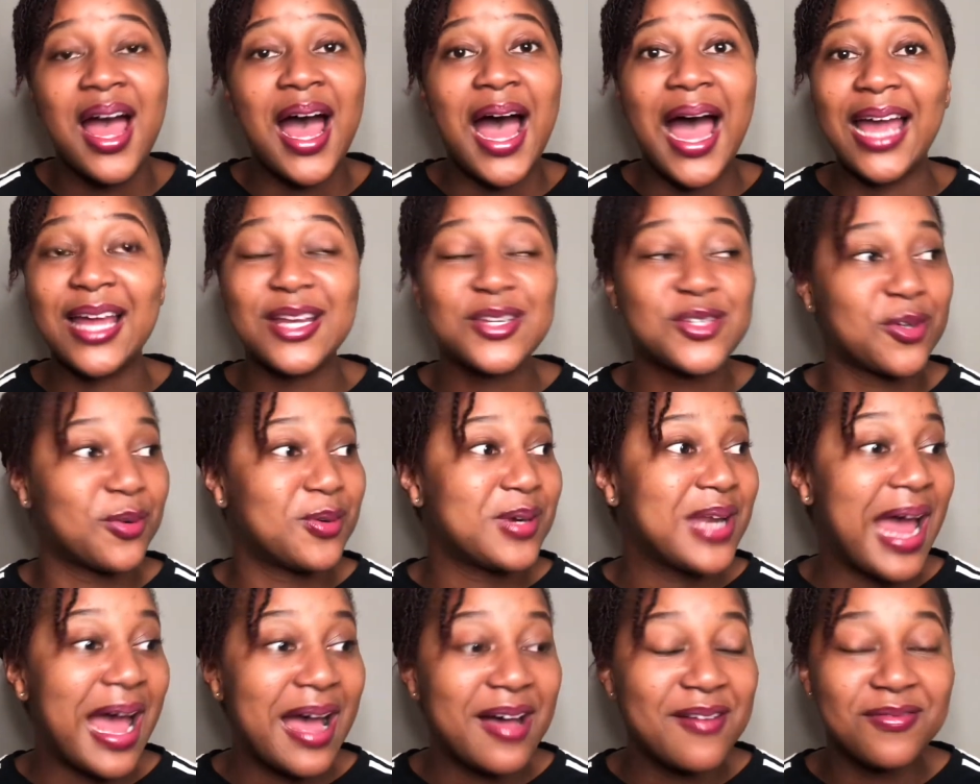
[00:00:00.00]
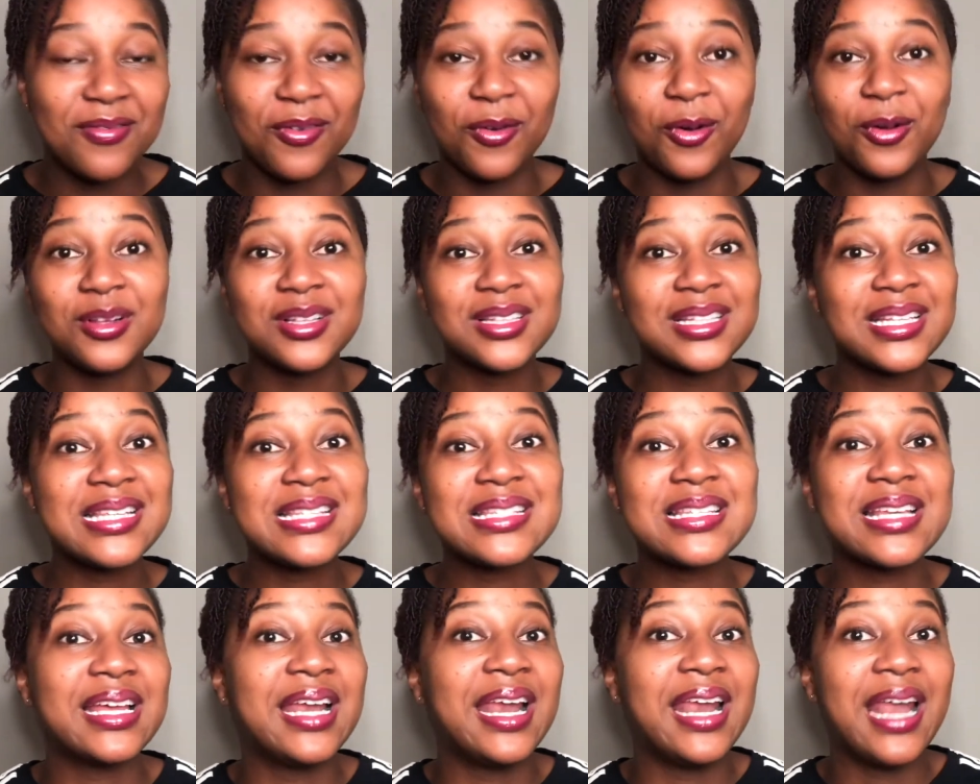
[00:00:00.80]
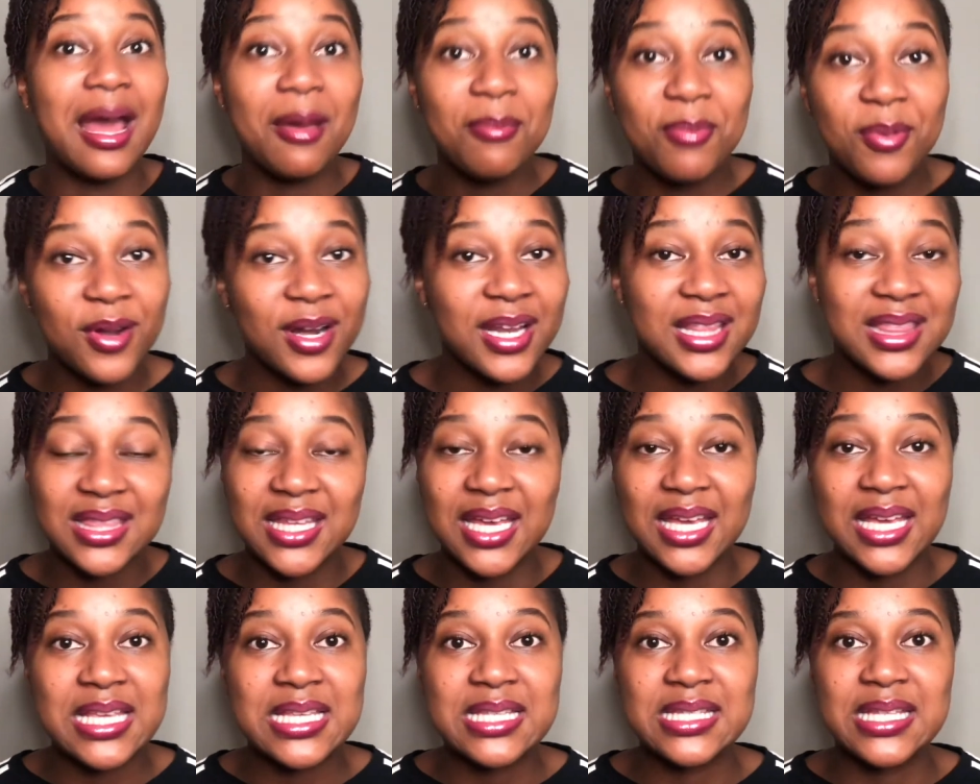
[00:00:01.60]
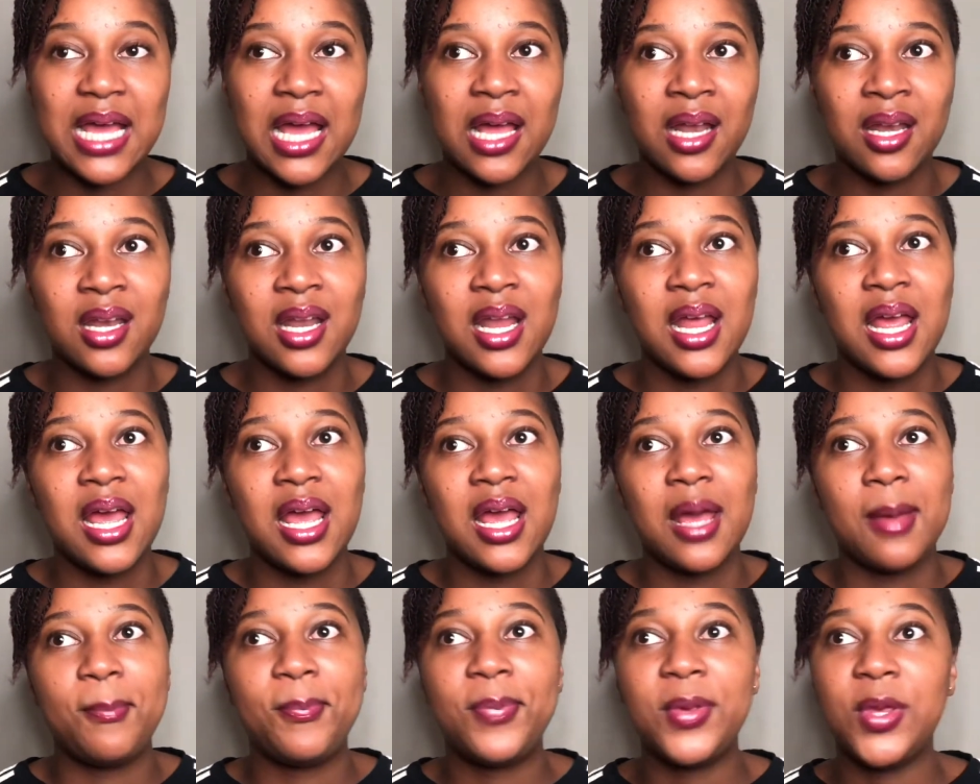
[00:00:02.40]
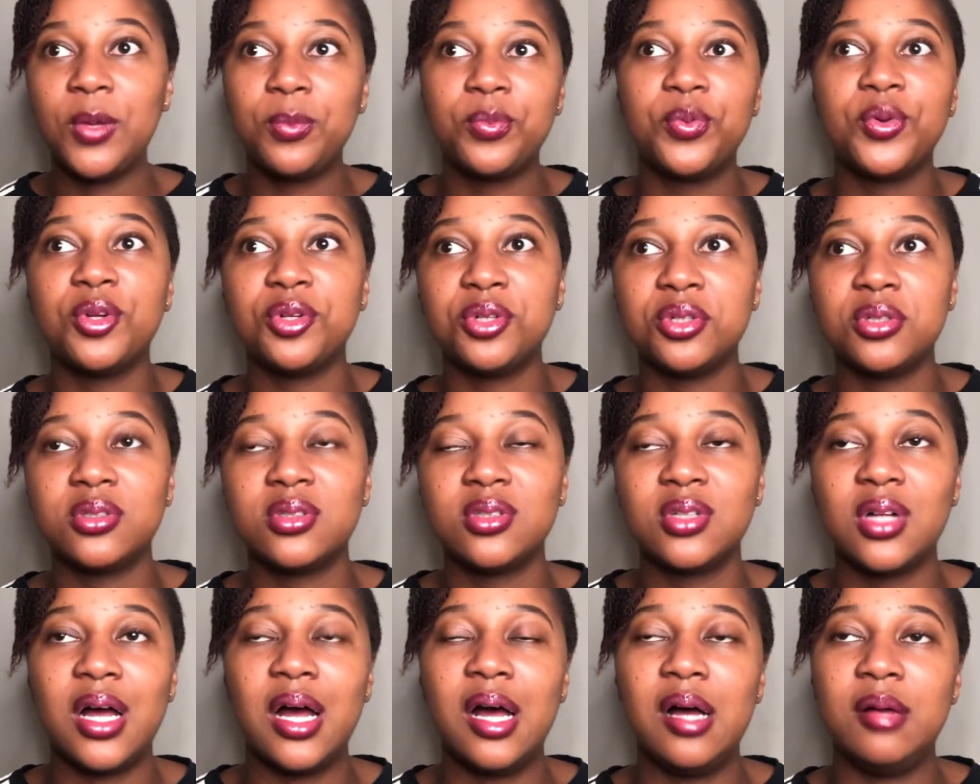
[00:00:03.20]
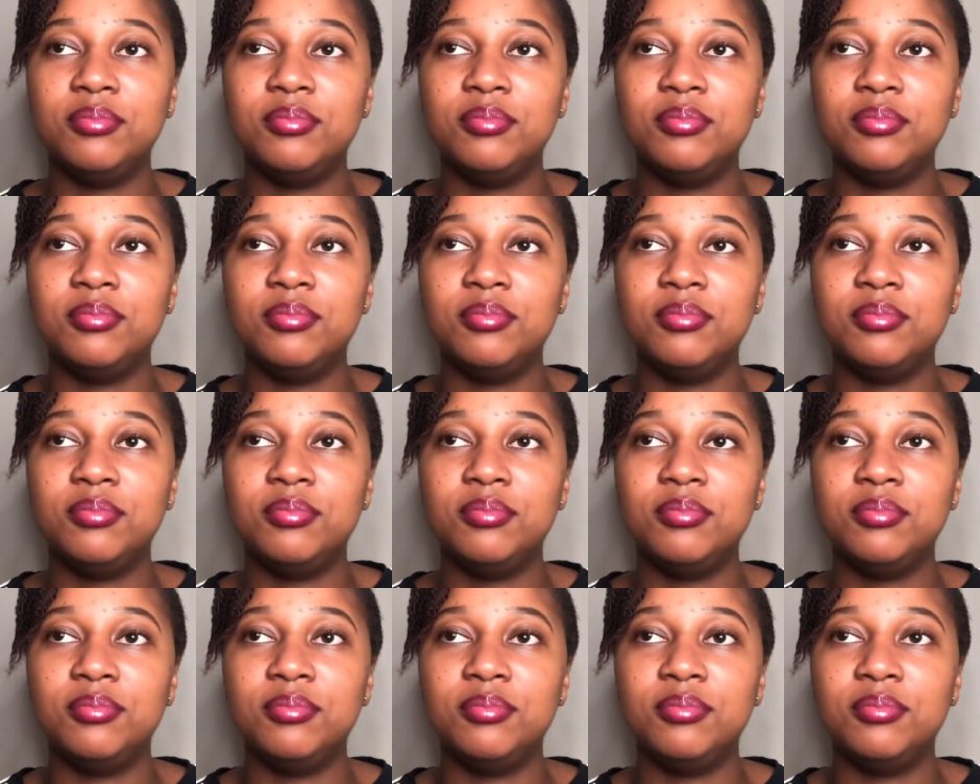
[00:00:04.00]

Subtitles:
I don't have all these elaborate things that people,